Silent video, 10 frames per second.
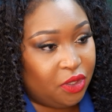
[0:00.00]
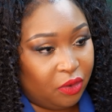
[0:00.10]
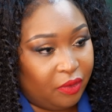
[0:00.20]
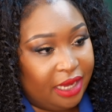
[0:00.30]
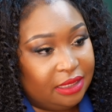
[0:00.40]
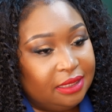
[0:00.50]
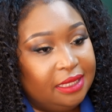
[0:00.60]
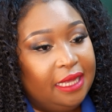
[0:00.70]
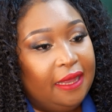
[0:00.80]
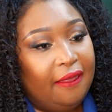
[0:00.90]
Right?
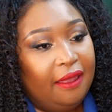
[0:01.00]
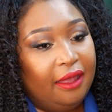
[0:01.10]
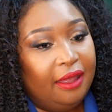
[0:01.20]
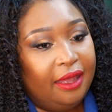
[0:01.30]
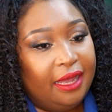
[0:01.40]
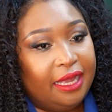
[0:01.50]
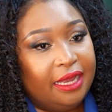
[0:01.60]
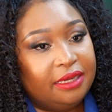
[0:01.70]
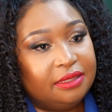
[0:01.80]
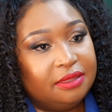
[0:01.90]

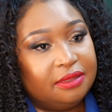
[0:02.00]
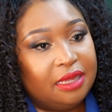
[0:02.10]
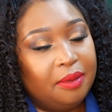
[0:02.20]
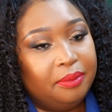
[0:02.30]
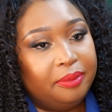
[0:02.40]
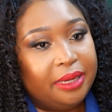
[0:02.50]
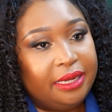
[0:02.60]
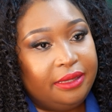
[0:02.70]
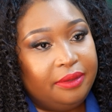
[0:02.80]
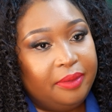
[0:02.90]
And
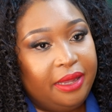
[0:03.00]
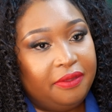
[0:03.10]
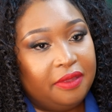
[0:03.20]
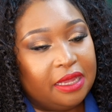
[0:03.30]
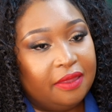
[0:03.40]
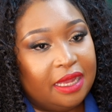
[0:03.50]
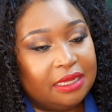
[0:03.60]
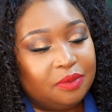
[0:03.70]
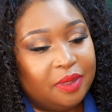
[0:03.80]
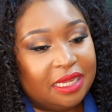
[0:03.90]
somebody may think
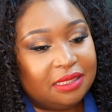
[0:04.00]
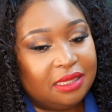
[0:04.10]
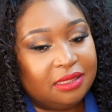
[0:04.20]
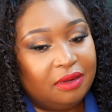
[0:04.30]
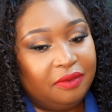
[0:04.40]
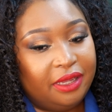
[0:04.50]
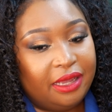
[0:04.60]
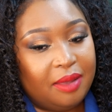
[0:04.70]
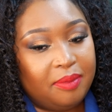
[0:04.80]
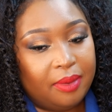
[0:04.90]
that when I say
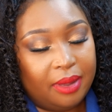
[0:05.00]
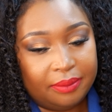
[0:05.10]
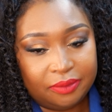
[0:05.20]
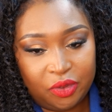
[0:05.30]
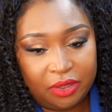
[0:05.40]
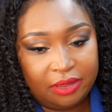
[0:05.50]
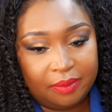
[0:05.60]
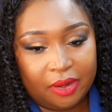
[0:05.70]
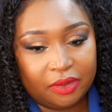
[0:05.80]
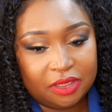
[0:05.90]
self-care, I'm talking
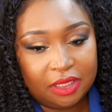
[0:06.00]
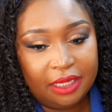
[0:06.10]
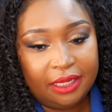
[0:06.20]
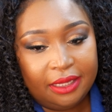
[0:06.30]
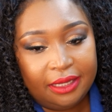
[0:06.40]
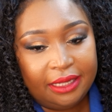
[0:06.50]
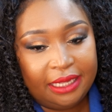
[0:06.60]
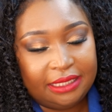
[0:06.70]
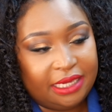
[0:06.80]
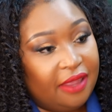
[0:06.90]
about
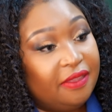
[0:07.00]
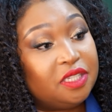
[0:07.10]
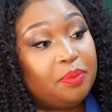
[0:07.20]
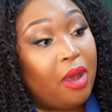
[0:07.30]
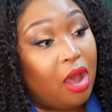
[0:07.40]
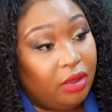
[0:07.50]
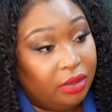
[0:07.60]
a day at the spa.